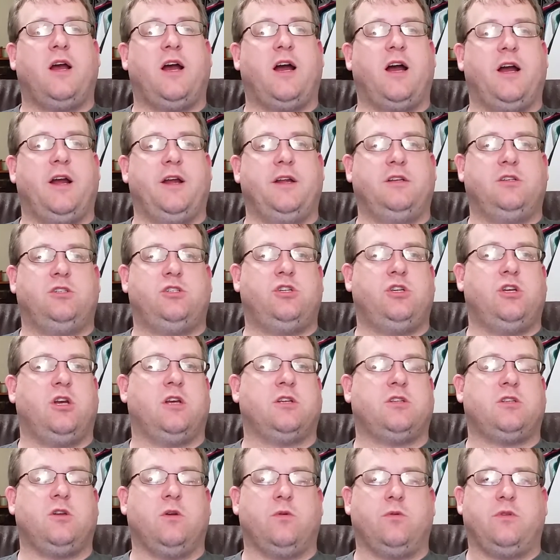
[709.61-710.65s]
I
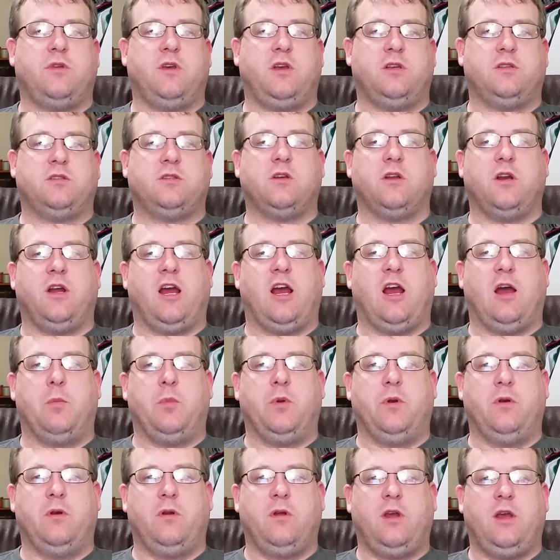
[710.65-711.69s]
just don't think it's going to
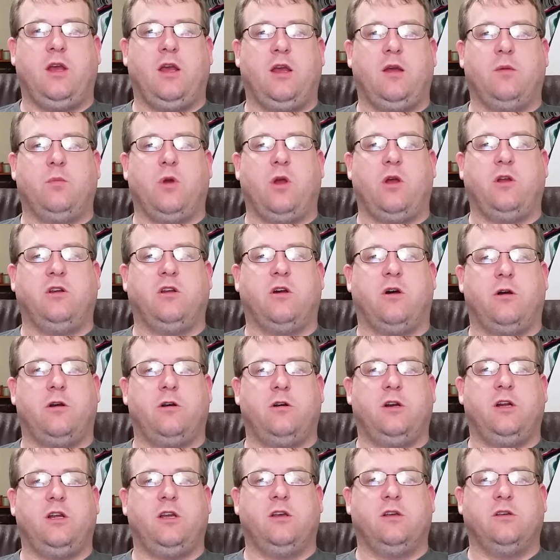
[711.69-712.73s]
happen. And my
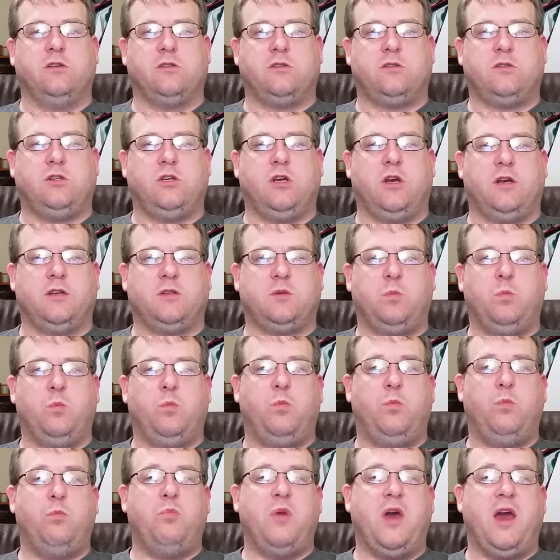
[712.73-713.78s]
daughter is just
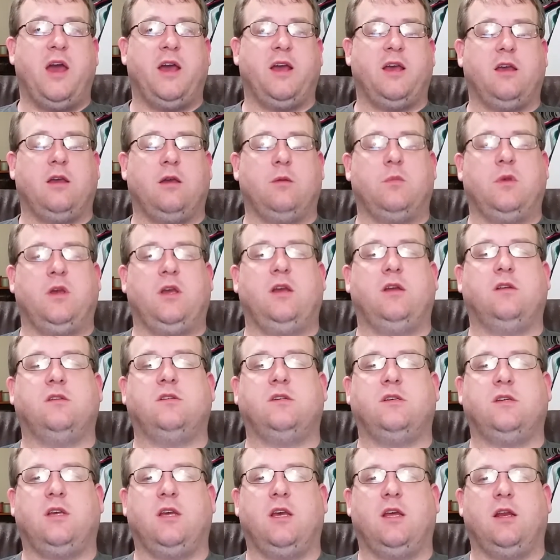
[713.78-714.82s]
begging me
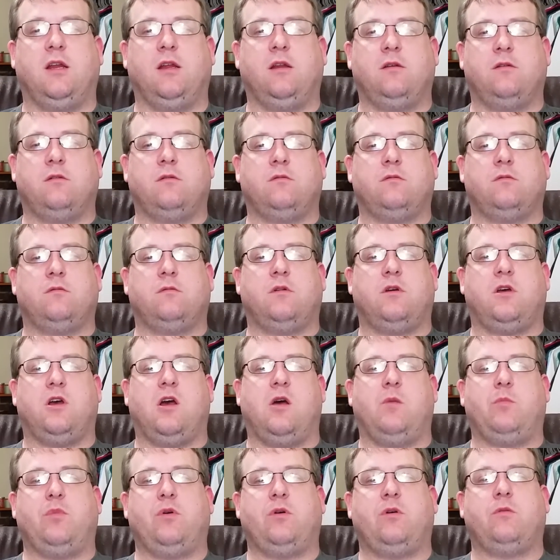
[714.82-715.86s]
to get it
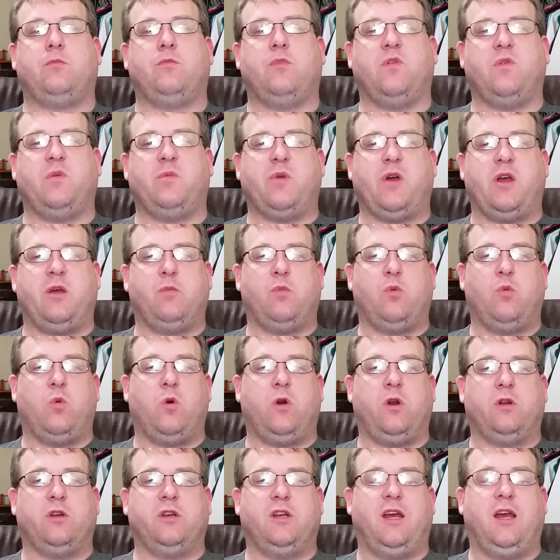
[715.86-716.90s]
up by
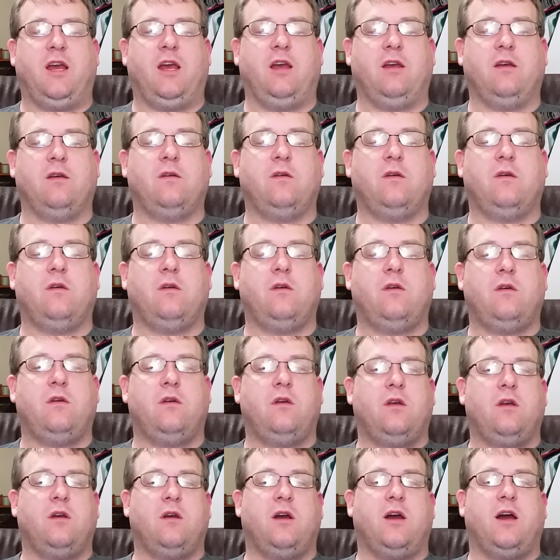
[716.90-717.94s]
Memorial Day.
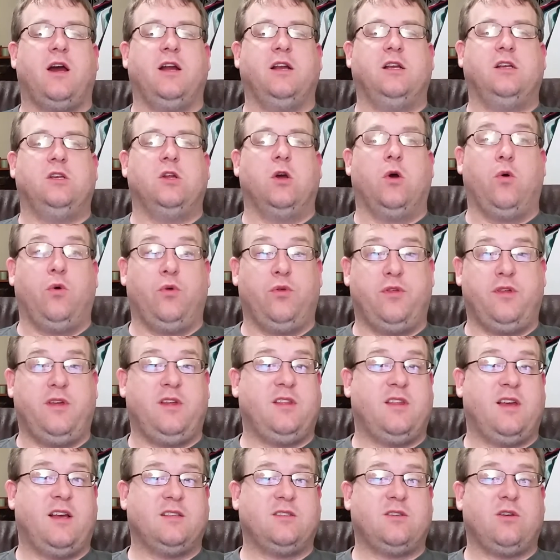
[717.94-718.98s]
I don't
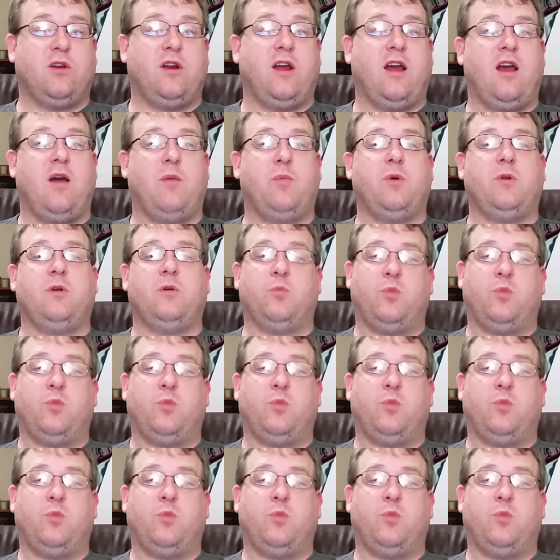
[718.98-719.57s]
think that's going to happen.